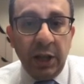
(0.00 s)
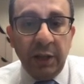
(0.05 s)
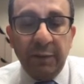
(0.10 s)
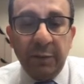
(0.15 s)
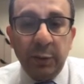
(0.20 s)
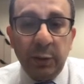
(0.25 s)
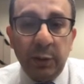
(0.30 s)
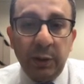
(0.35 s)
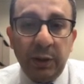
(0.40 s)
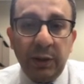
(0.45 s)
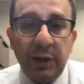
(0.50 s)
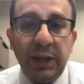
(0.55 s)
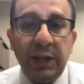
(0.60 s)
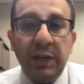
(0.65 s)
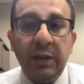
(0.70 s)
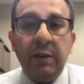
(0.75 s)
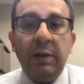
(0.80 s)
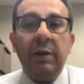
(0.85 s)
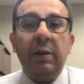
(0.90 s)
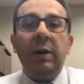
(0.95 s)
If you look
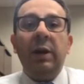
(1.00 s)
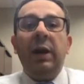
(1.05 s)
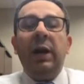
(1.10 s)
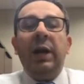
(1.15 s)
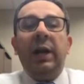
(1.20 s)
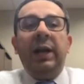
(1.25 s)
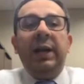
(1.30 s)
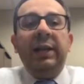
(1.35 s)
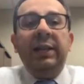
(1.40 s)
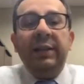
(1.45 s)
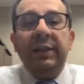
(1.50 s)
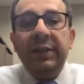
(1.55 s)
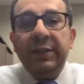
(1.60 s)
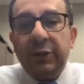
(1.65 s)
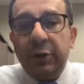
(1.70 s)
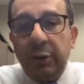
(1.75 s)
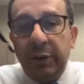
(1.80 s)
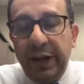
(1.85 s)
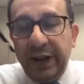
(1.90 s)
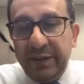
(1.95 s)
here in
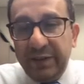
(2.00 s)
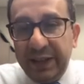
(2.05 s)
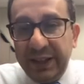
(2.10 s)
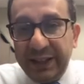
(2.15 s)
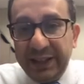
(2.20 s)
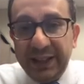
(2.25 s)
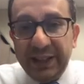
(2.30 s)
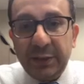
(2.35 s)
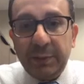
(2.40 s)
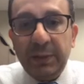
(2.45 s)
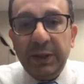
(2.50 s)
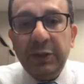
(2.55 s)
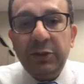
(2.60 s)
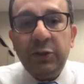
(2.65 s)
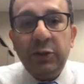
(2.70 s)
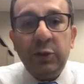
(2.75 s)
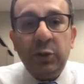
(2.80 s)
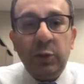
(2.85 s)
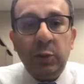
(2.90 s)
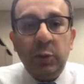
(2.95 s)
this graph, that
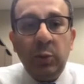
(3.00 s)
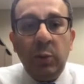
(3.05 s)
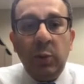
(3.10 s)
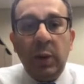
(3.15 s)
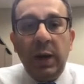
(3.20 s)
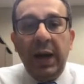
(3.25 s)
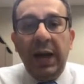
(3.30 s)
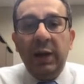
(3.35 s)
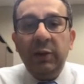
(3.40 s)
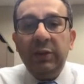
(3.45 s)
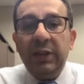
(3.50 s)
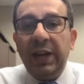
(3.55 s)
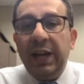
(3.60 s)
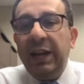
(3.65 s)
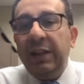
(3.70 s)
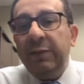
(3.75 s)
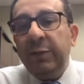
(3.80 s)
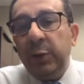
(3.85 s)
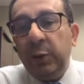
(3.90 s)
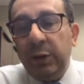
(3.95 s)
explains to you how the
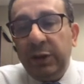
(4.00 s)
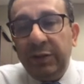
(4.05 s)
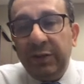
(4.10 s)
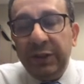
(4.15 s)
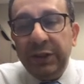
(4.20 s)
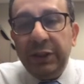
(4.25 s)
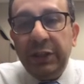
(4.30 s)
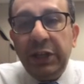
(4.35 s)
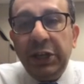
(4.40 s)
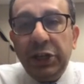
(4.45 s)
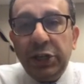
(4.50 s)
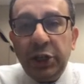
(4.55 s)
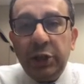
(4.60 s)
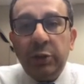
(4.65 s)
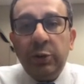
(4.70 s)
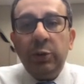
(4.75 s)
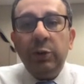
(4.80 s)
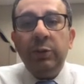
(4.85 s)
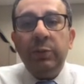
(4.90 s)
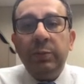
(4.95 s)
alveolar
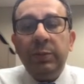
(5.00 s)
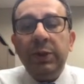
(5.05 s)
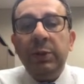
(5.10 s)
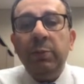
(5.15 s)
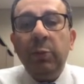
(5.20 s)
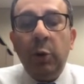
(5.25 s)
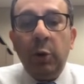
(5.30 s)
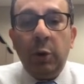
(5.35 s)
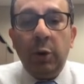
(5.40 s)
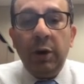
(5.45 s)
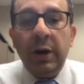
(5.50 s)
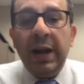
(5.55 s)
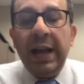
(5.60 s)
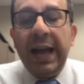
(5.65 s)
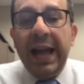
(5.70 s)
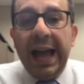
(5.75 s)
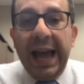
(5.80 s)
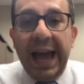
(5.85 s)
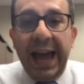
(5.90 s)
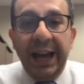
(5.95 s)
ventilation could be more
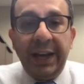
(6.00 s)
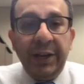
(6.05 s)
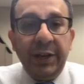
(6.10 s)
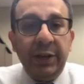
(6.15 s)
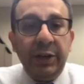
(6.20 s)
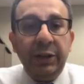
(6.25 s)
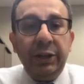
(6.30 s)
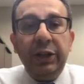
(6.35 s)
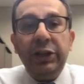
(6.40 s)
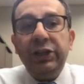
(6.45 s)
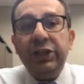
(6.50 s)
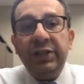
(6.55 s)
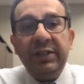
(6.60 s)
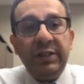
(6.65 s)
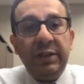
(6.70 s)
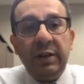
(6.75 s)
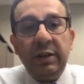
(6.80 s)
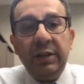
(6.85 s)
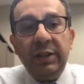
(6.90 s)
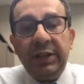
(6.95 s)
accurate than
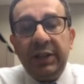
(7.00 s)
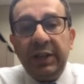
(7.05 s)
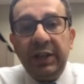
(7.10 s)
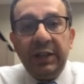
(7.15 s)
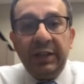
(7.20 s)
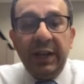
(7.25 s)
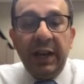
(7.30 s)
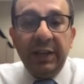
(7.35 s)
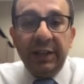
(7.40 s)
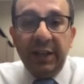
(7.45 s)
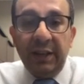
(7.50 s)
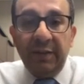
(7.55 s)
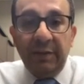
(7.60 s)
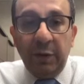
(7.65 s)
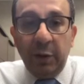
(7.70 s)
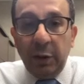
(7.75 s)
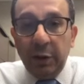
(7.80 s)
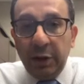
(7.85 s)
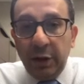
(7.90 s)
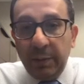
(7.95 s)
just targeting a tidal
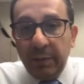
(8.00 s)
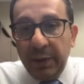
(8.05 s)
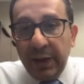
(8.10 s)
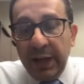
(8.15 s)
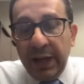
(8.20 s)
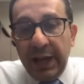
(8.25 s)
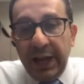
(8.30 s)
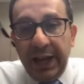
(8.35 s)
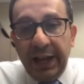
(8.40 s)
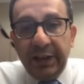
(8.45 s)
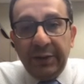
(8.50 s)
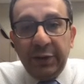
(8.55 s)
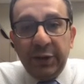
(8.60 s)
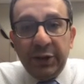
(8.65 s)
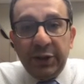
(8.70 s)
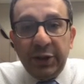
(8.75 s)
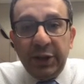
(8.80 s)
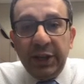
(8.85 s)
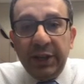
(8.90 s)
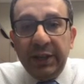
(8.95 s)
volume. And if
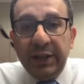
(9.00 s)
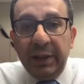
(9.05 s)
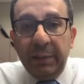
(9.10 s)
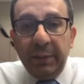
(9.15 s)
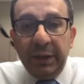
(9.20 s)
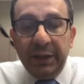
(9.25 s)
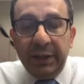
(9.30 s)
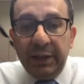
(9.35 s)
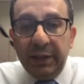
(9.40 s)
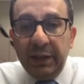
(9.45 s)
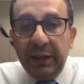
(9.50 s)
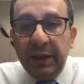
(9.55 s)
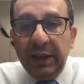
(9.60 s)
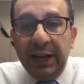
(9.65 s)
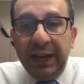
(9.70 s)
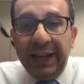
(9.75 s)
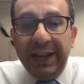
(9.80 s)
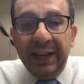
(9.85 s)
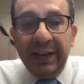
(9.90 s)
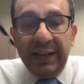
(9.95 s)
you see in the middle
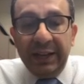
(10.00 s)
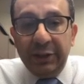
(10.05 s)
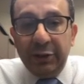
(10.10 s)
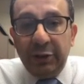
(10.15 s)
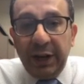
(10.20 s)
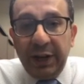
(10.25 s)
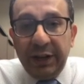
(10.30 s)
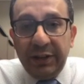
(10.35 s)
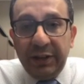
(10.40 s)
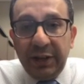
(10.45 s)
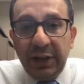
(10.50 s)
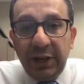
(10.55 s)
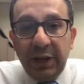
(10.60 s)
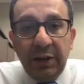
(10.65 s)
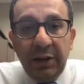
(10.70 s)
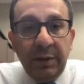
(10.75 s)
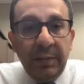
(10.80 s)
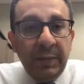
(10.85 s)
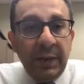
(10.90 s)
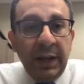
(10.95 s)
in red
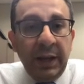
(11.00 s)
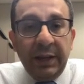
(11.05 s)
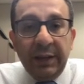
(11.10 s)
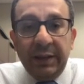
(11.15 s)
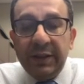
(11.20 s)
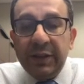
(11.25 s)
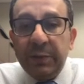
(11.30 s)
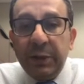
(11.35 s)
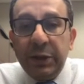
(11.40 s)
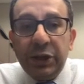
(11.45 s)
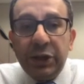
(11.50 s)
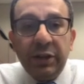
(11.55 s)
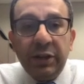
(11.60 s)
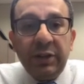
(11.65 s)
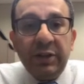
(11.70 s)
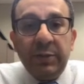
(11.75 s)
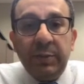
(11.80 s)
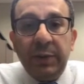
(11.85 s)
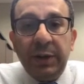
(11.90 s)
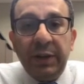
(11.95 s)
here, this
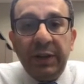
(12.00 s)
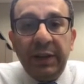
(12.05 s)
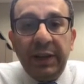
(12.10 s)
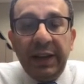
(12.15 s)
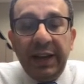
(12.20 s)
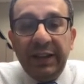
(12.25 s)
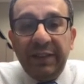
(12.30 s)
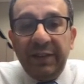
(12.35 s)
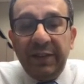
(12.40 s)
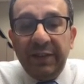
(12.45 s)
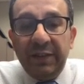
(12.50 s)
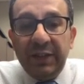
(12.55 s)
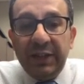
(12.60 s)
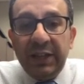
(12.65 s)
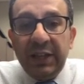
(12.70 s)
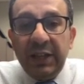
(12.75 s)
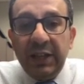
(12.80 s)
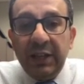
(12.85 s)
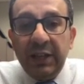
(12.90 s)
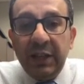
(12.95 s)
patient is breathing at
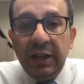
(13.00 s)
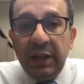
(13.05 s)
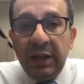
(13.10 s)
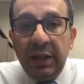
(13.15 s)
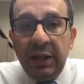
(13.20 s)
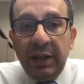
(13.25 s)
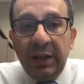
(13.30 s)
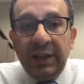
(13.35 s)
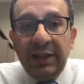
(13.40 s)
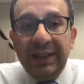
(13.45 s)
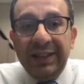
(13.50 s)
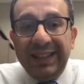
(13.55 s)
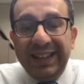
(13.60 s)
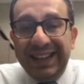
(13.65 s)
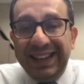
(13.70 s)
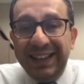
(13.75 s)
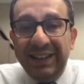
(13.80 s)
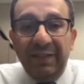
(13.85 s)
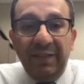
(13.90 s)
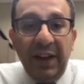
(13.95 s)
15,
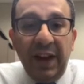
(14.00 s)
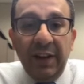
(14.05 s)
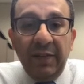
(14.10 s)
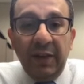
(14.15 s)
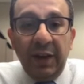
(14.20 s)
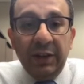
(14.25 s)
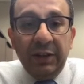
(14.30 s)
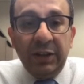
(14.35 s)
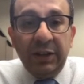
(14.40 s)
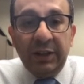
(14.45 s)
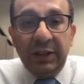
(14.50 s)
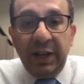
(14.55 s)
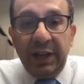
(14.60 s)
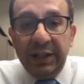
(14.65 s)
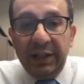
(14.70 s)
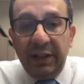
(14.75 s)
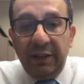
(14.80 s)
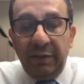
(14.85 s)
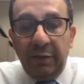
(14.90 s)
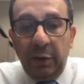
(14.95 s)
taking 500
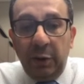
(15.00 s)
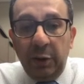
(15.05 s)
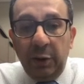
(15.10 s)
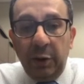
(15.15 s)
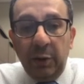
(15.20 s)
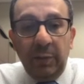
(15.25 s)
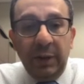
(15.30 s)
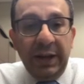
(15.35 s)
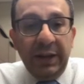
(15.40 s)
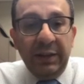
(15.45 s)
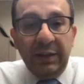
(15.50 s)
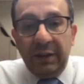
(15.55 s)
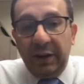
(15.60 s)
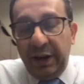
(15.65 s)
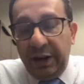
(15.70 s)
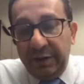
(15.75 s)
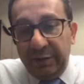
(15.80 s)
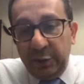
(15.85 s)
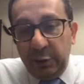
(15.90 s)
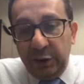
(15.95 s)
tidal volume, and
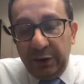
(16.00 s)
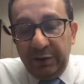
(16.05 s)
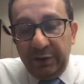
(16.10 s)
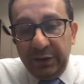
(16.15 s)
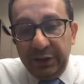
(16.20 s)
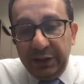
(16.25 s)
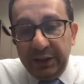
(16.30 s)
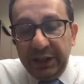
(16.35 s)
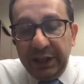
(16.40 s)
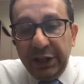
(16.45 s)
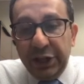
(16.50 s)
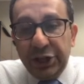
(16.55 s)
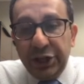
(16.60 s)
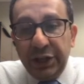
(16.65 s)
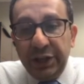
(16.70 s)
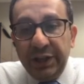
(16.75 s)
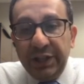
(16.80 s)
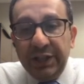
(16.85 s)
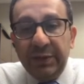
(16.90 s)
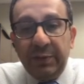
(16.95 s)
their alveolar
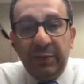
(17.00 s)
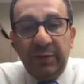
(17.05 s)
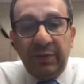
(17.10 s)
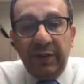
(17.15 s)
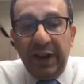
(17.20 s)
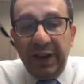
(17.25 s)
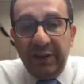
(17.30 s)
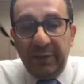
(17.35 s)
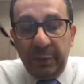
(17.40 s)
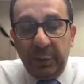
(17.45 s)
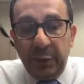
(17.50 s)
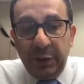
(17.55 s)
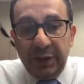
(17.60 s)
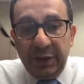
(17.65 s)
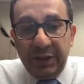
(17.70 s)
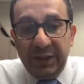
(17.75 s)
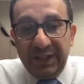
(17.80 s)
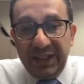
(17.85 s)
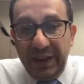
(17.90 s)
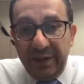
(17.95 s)
ventilation is
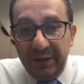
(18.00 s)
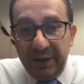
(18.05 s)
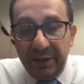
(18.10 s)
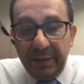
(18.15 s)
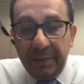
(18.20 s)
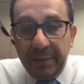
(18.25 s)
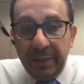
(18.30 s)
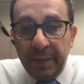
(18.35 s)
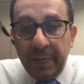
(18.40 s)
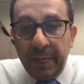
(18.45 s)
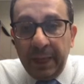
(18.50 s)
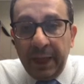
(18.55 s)
5.7.